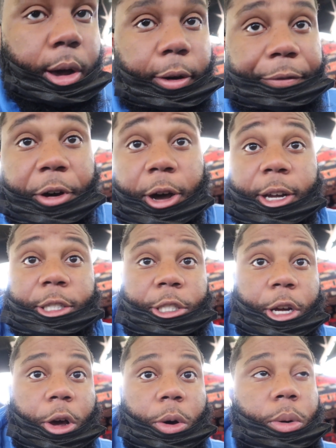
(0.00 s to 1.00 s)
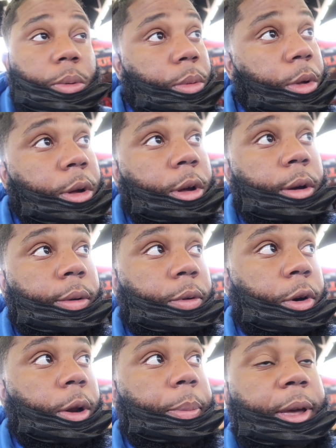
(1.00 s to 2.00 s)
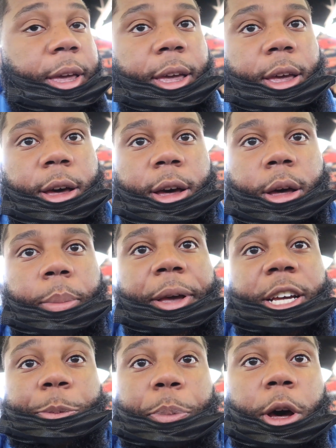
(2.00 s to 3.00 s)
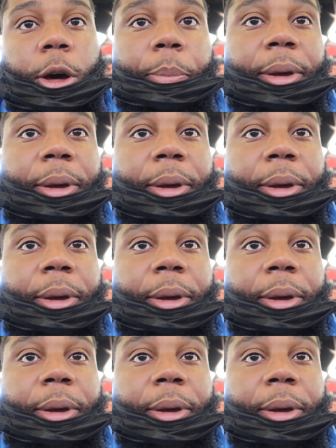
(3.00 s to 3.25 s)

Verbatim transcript: a fun show for to be Best Pup.